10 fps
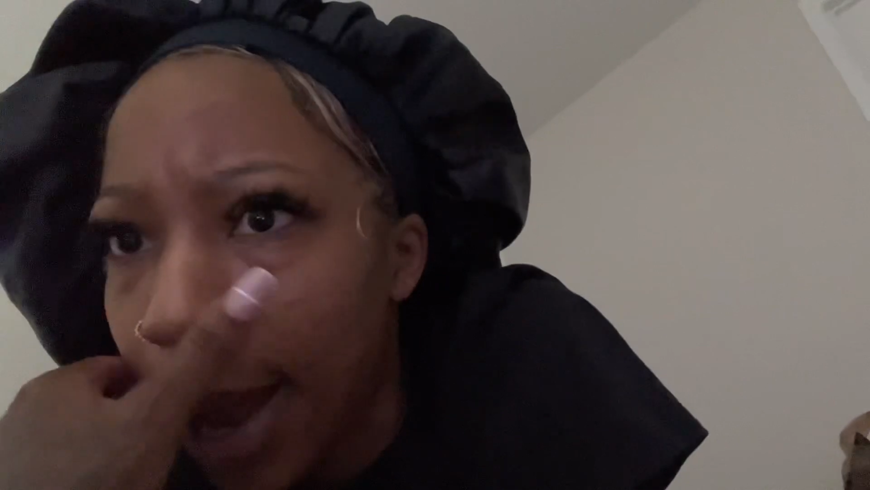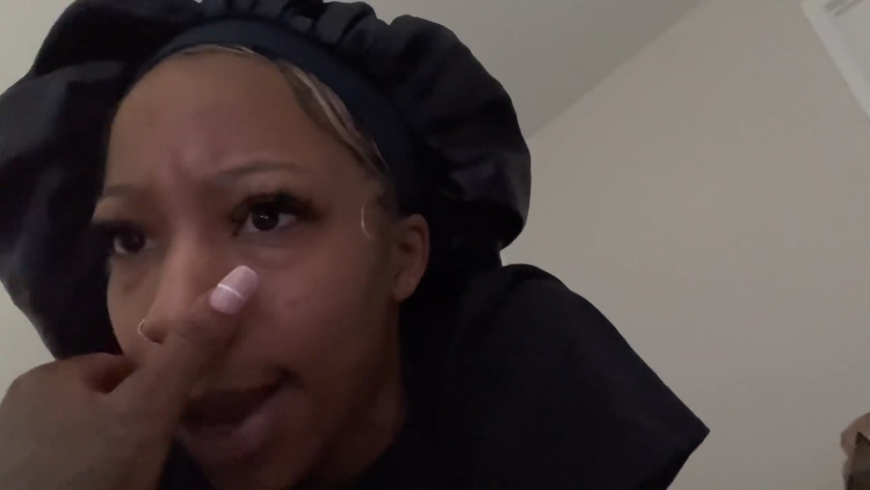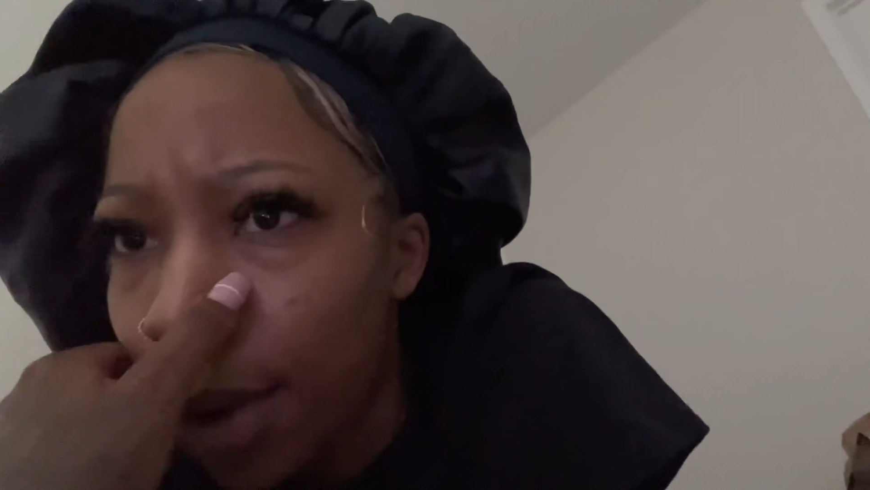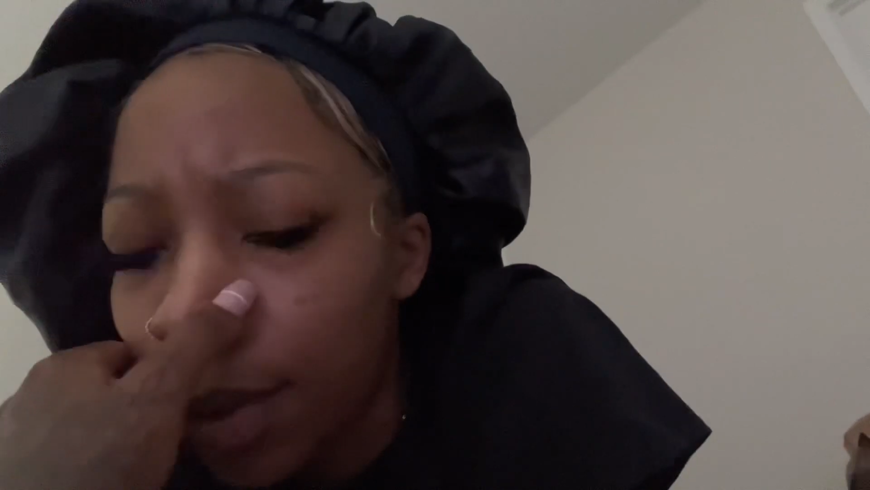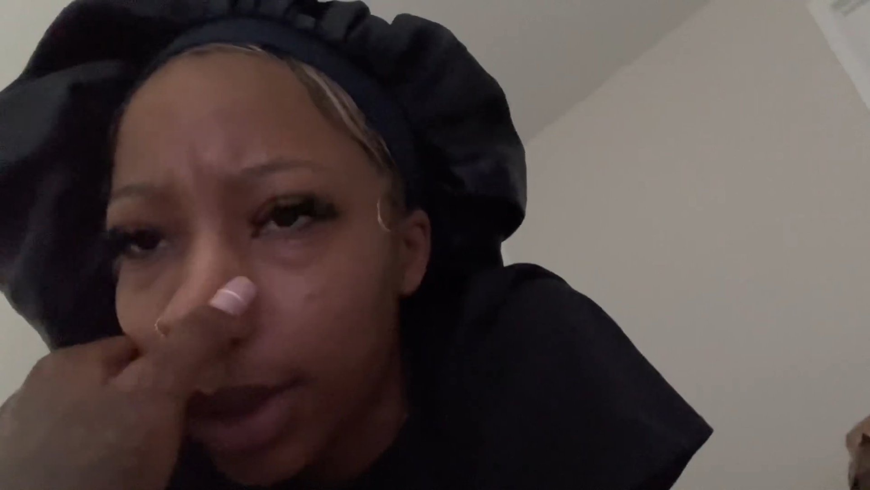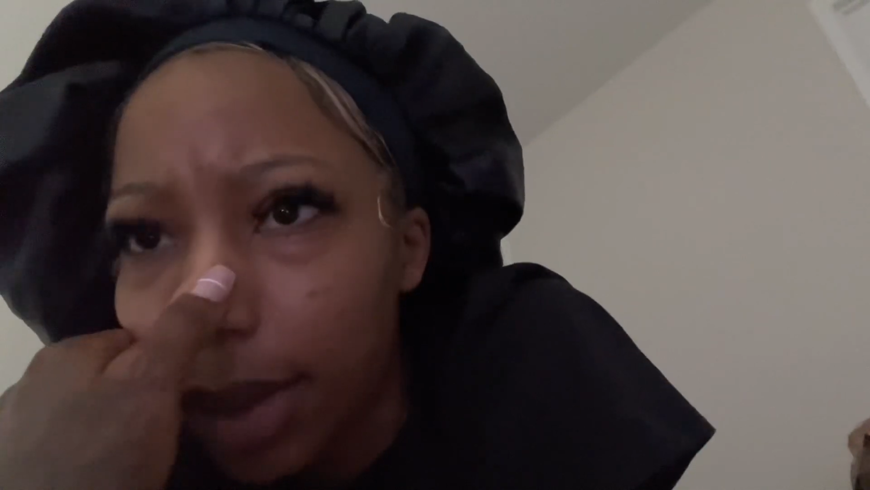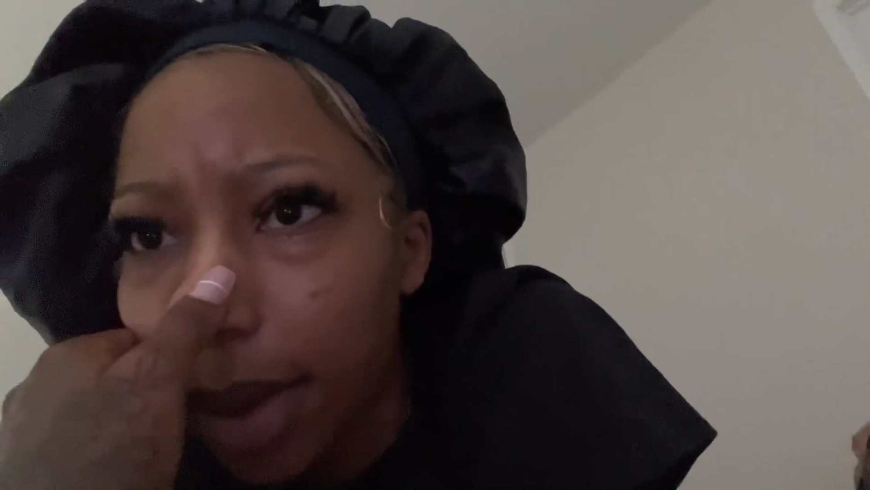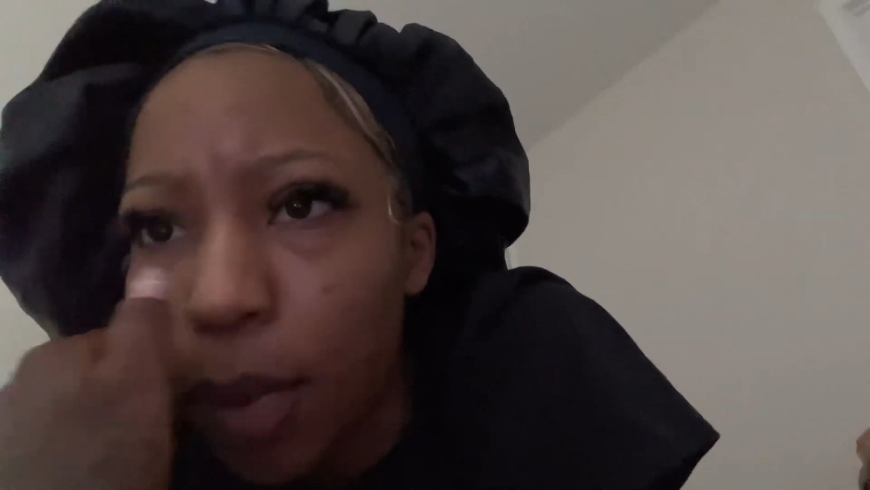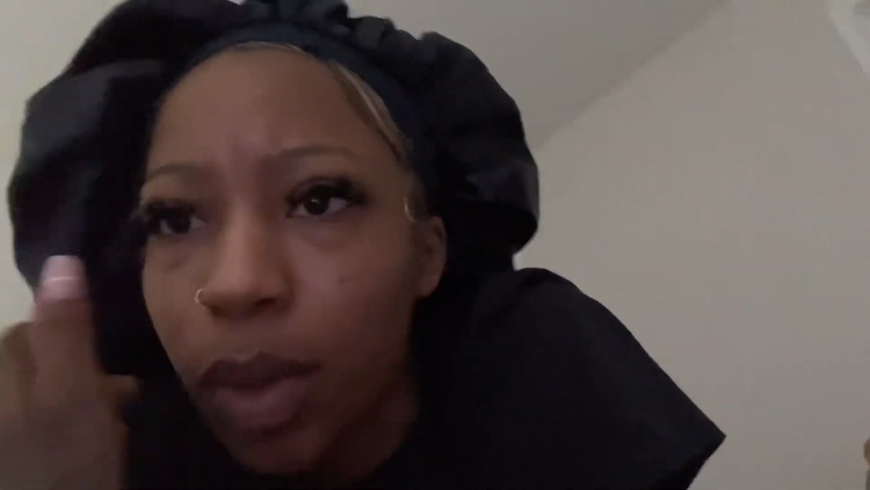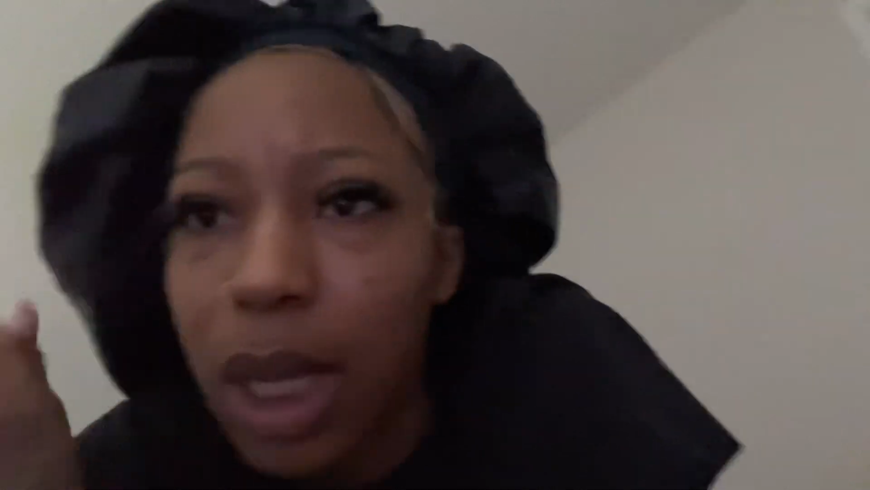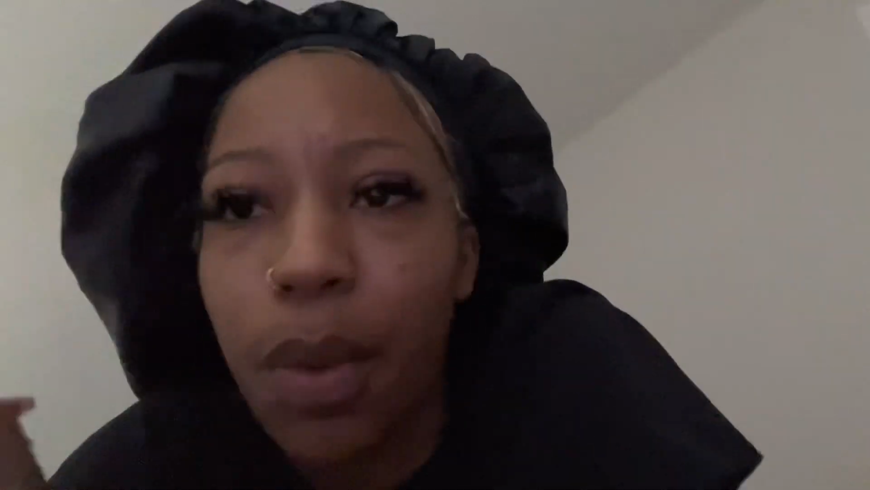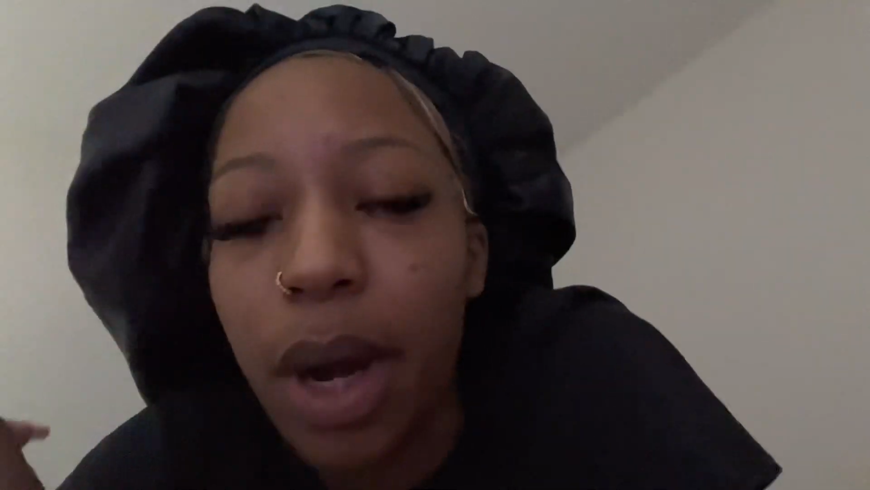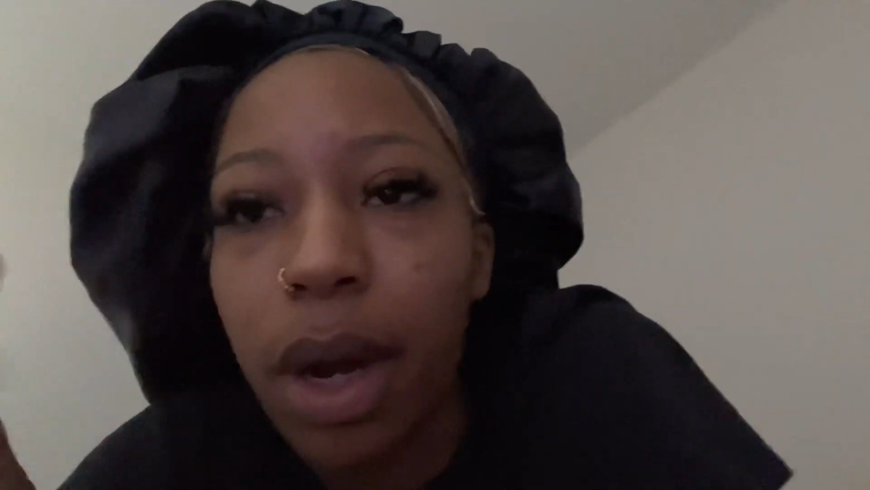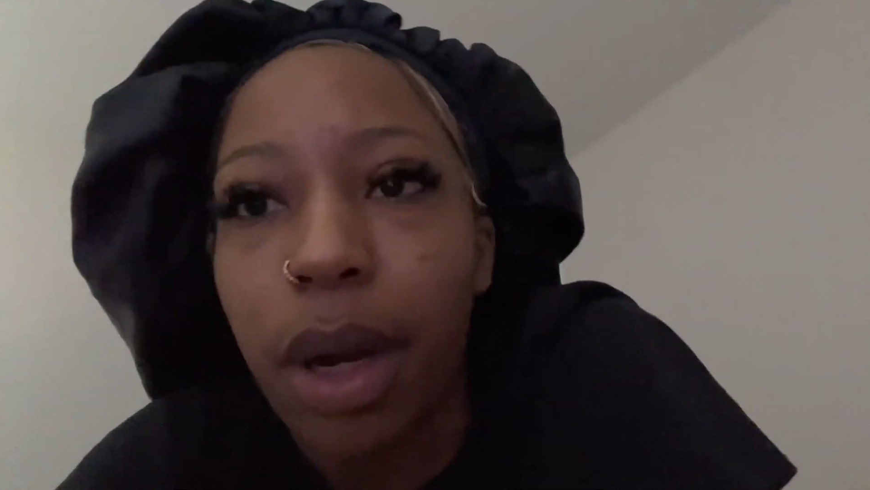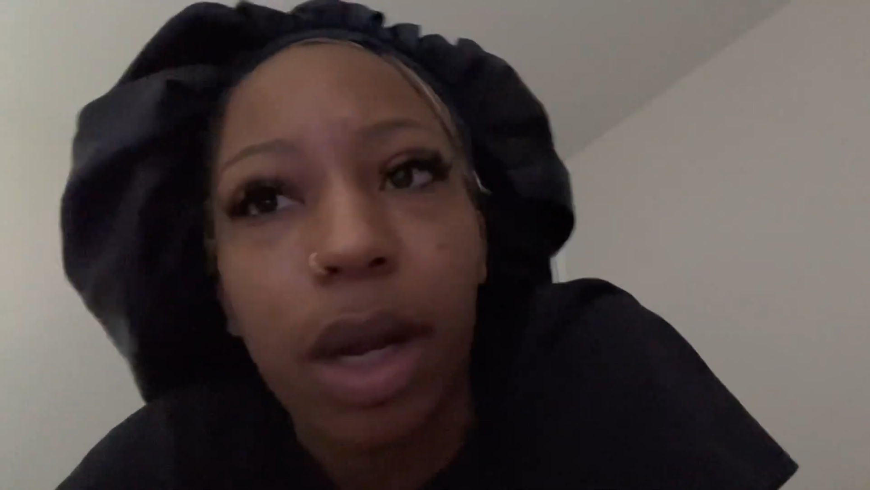I'm always at
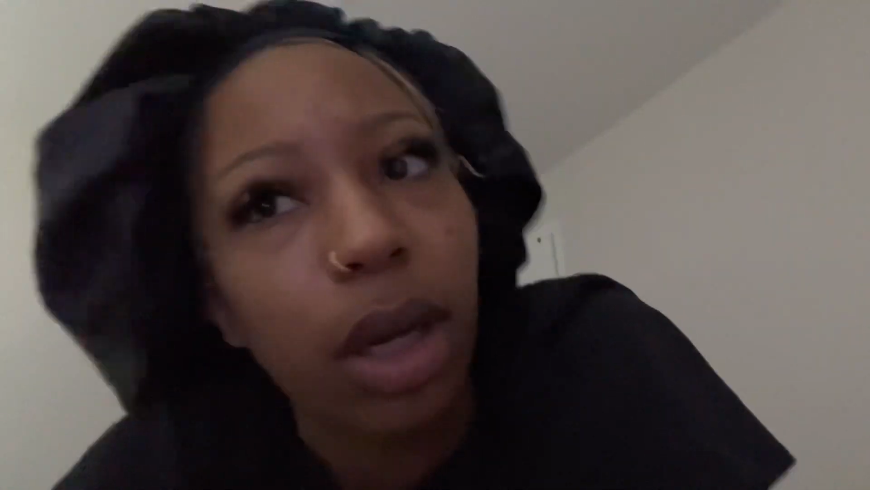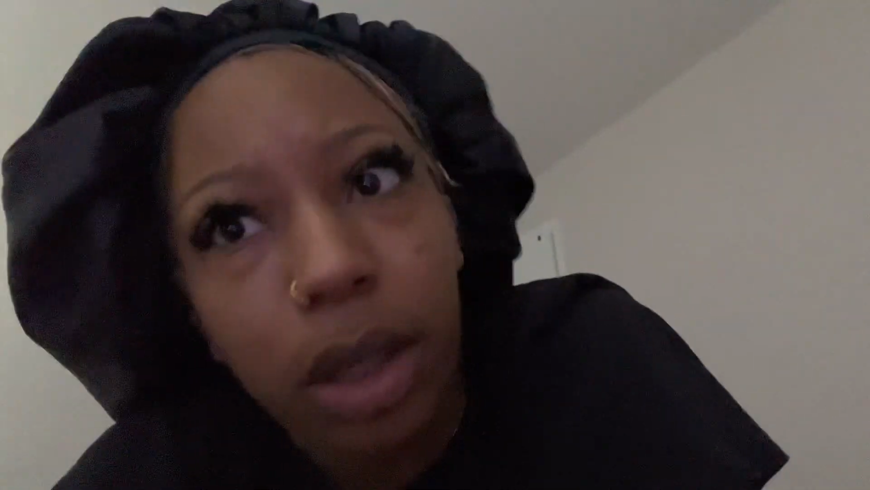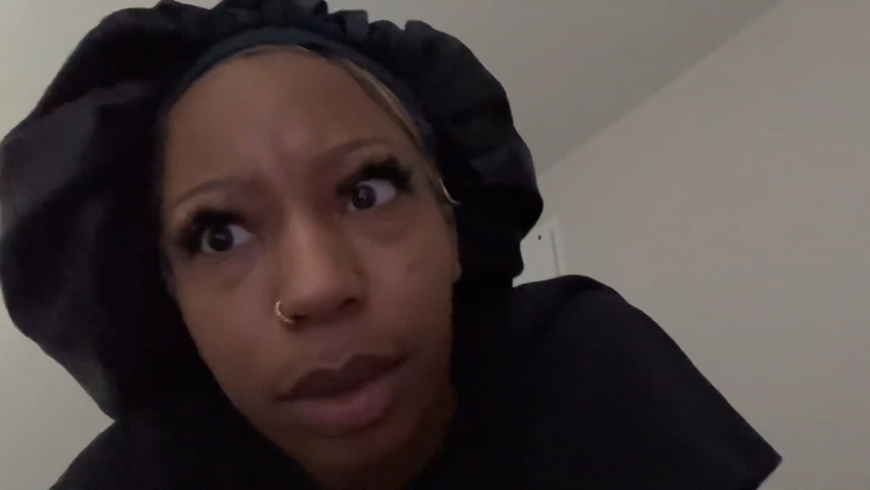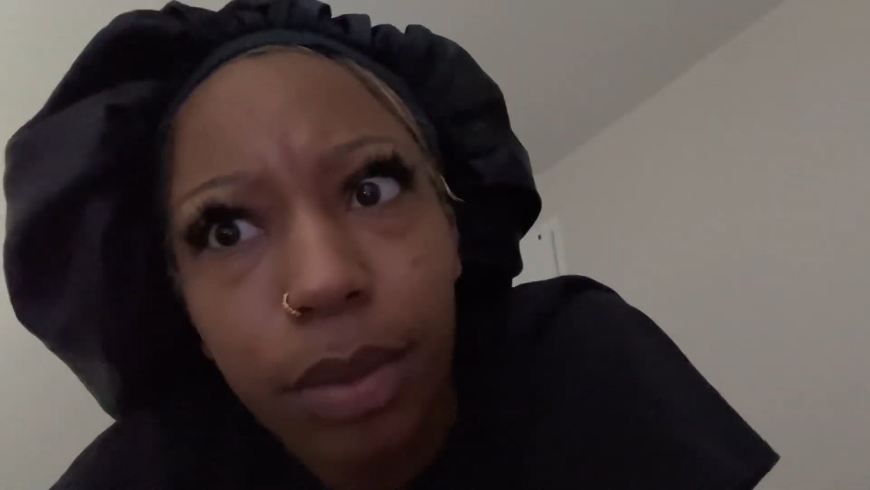work.